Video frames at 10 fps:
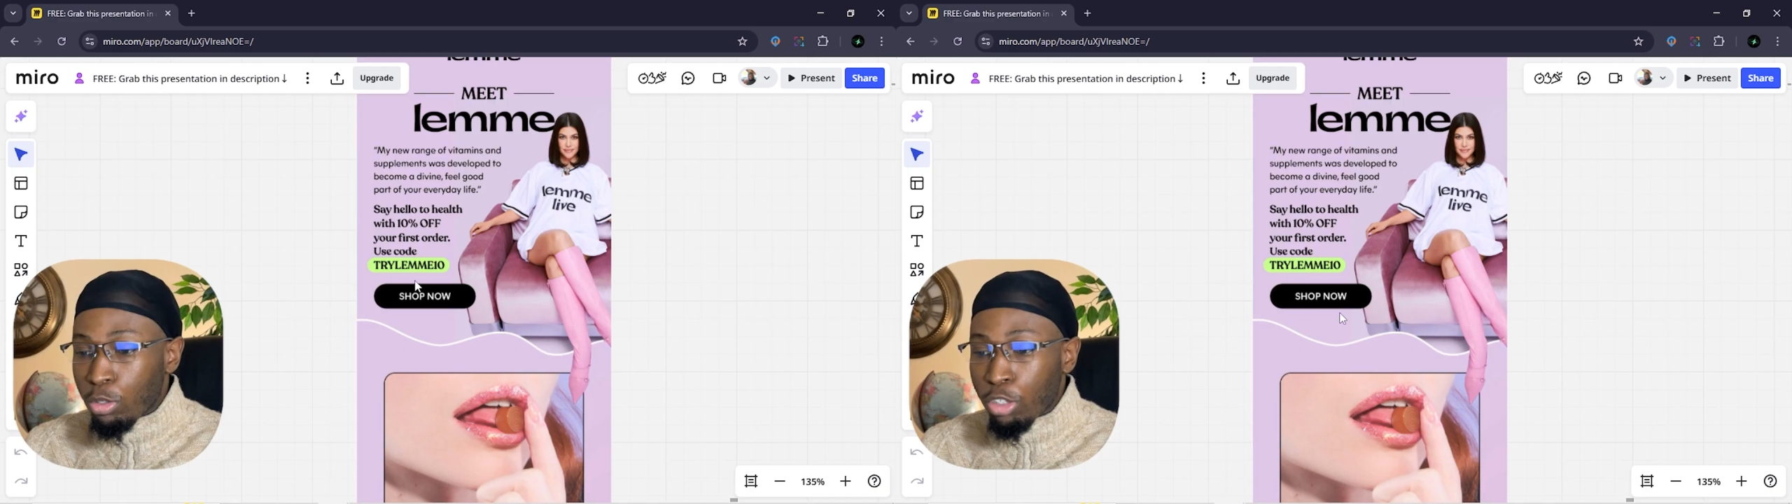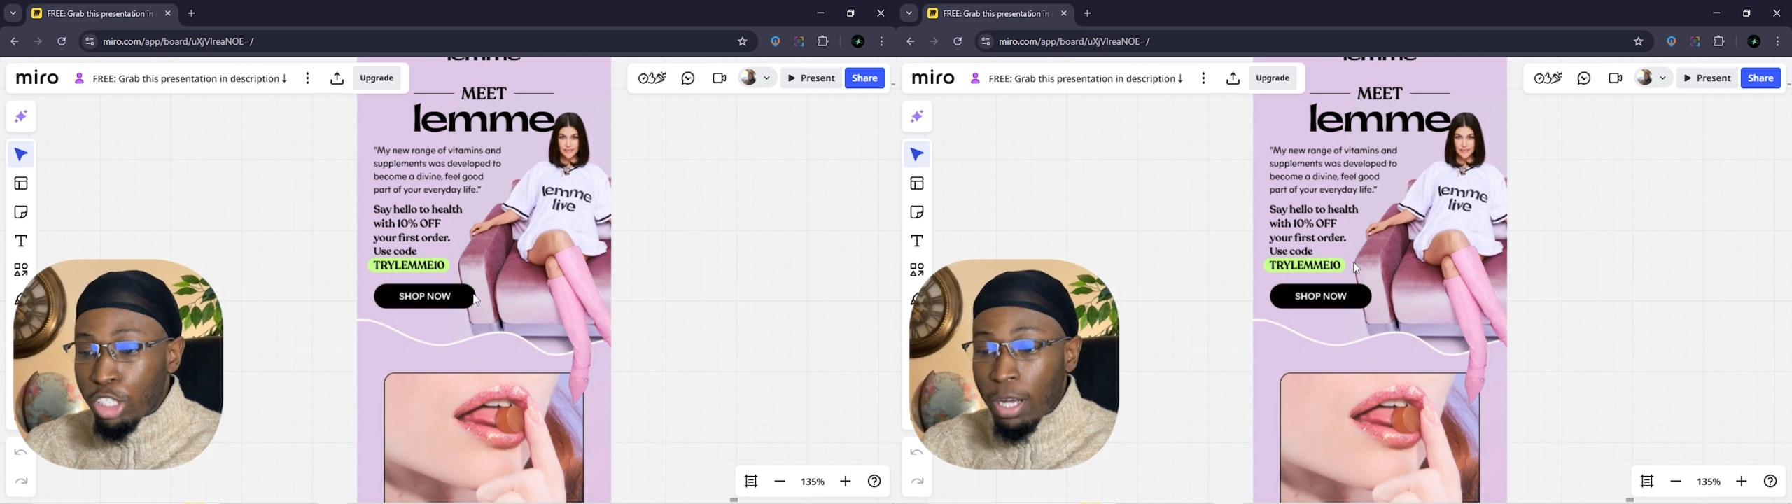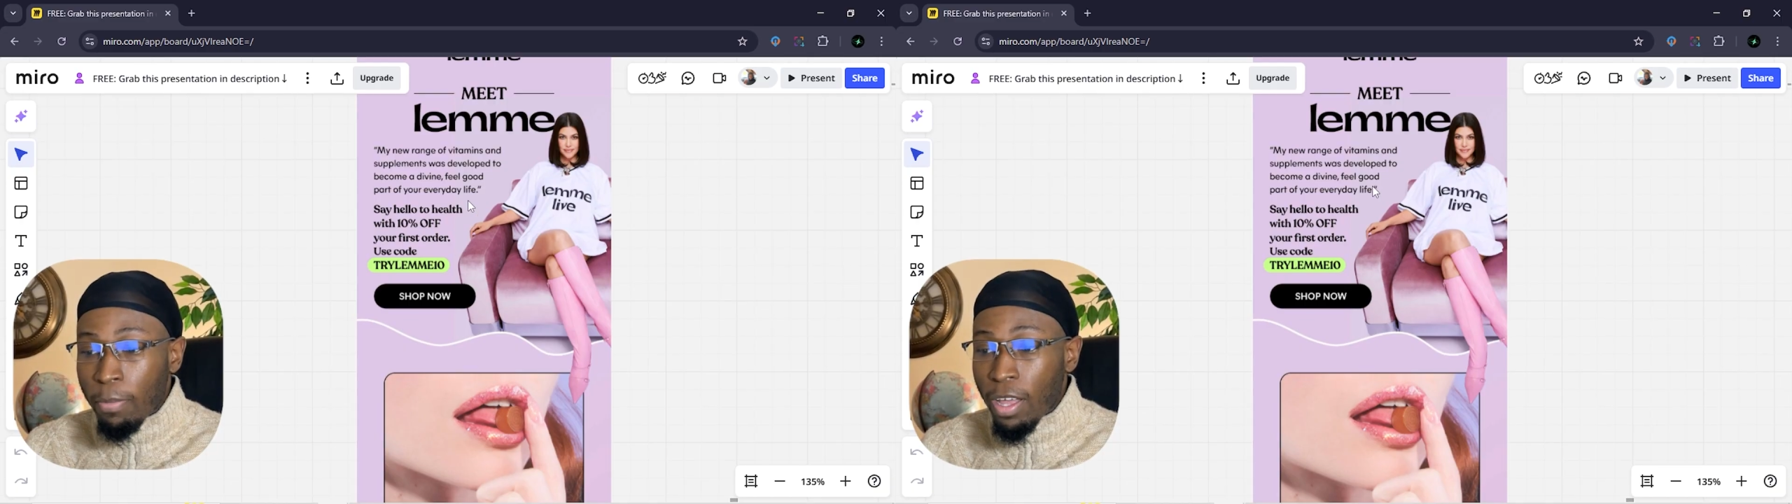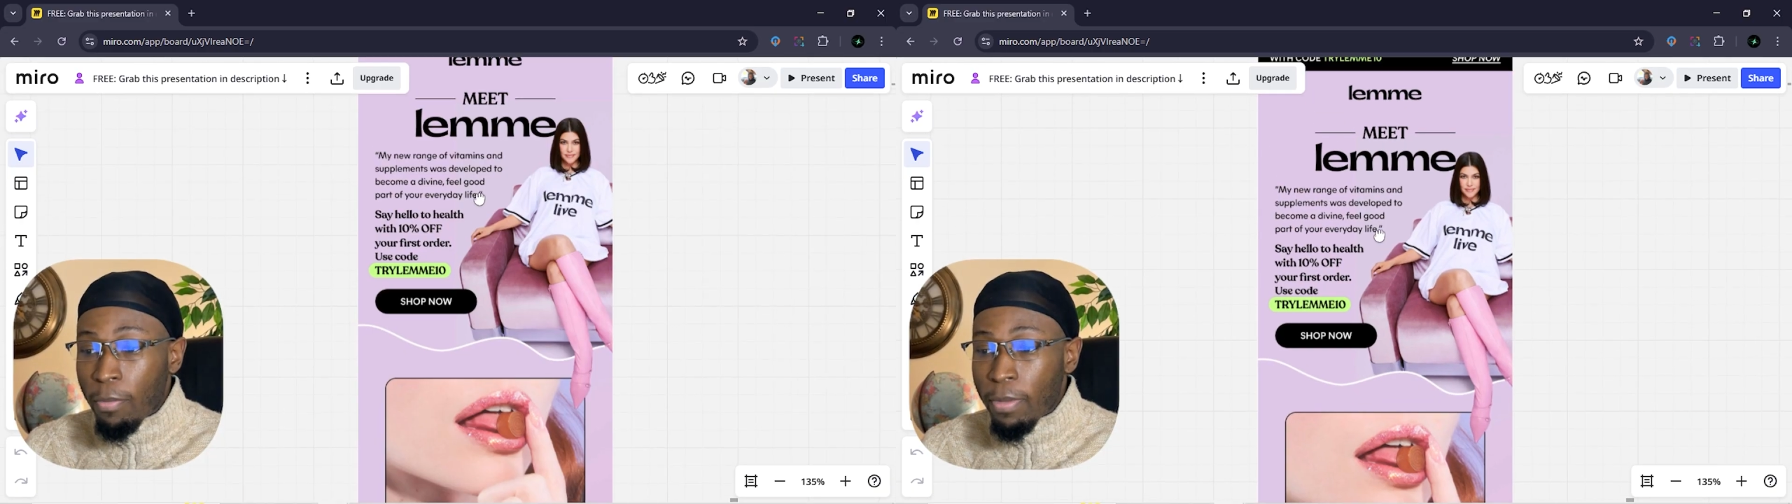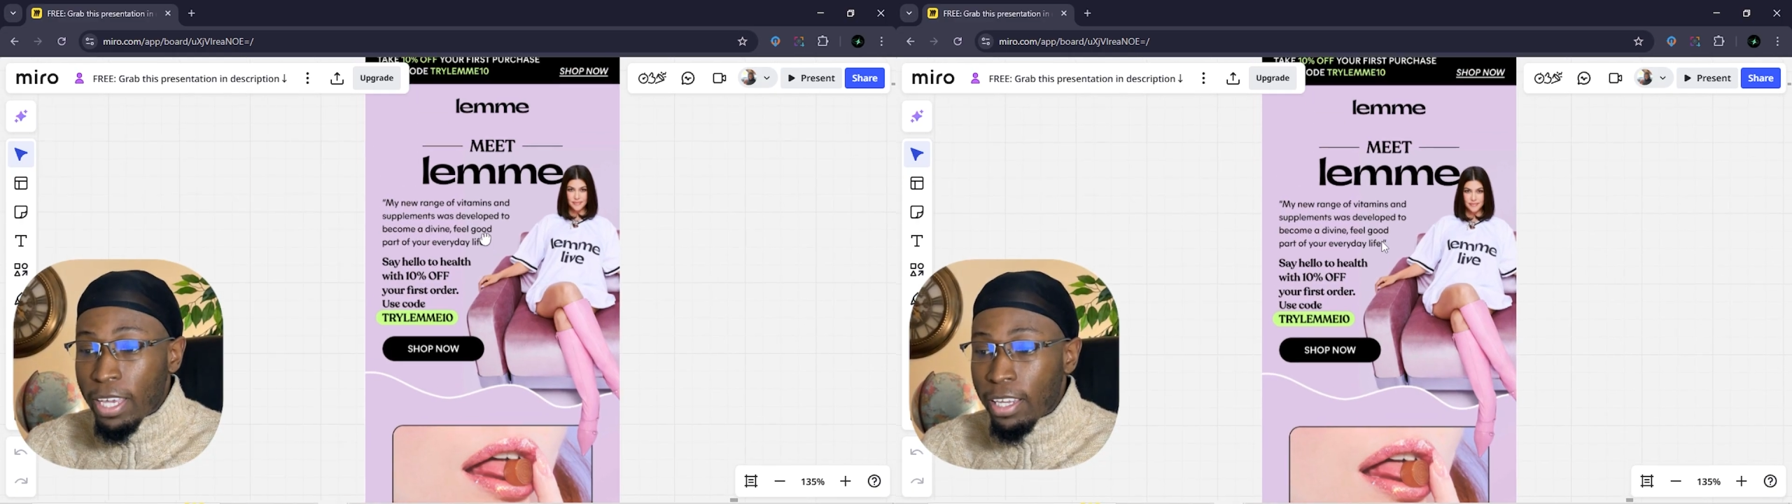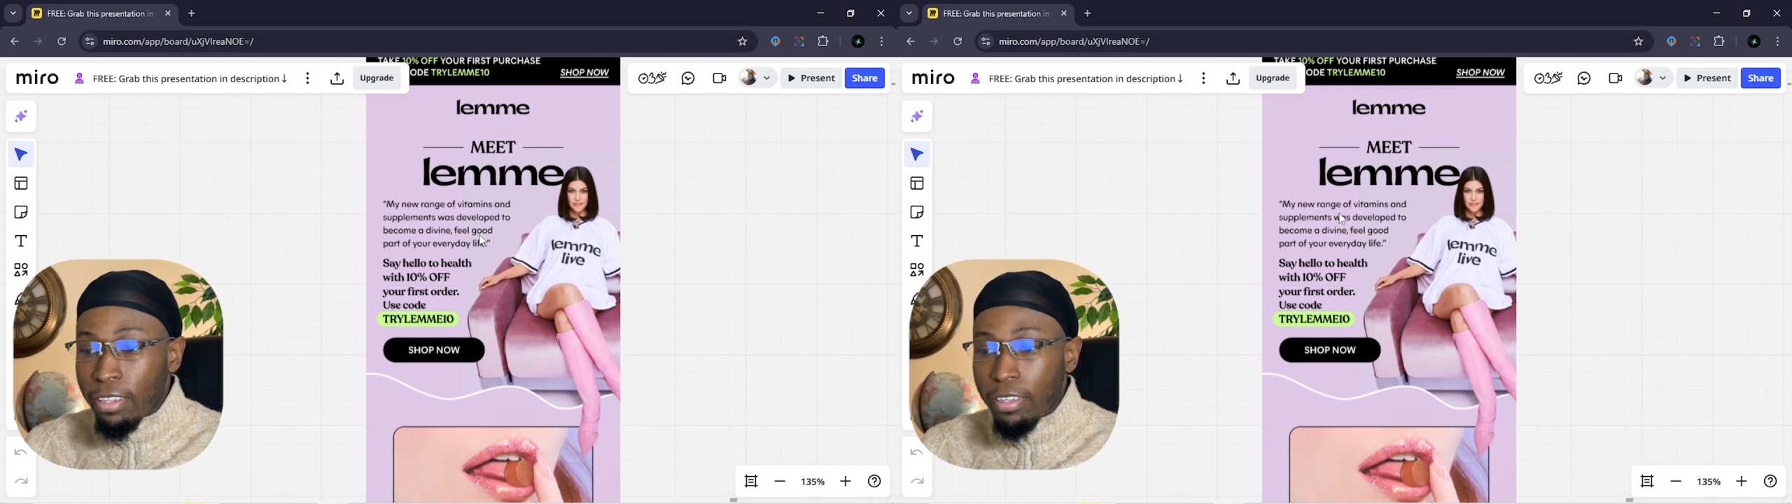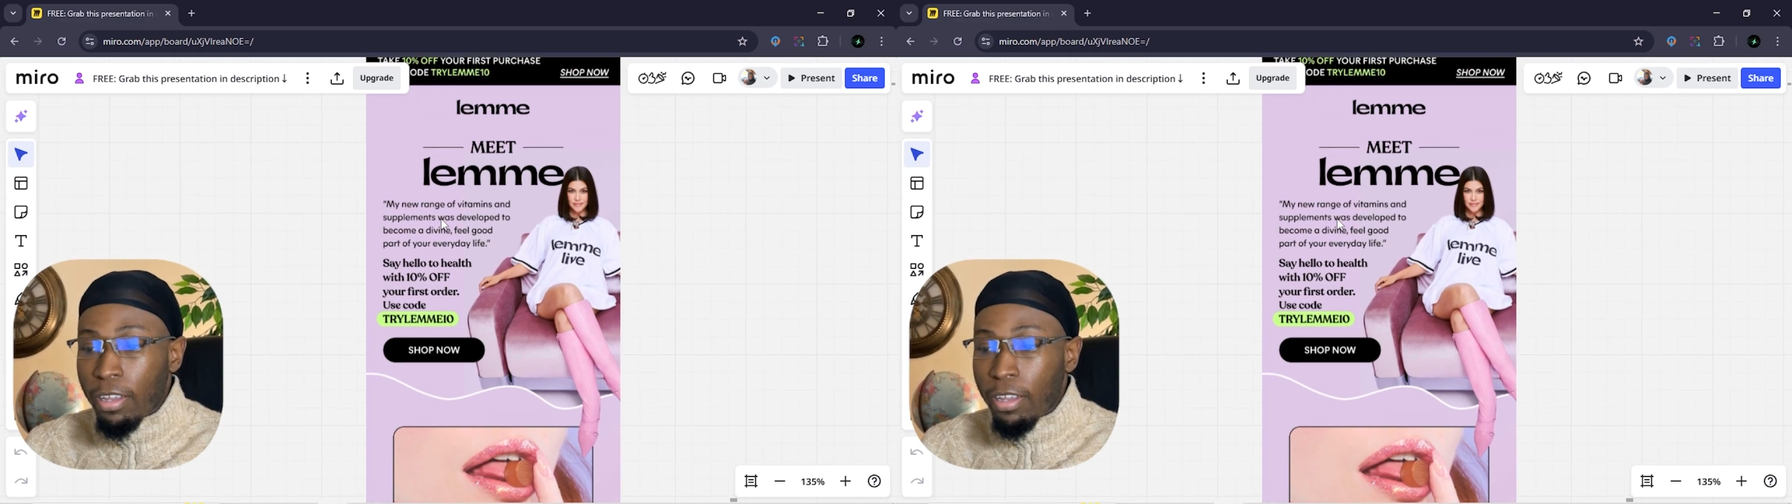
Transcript: So the shop now, make it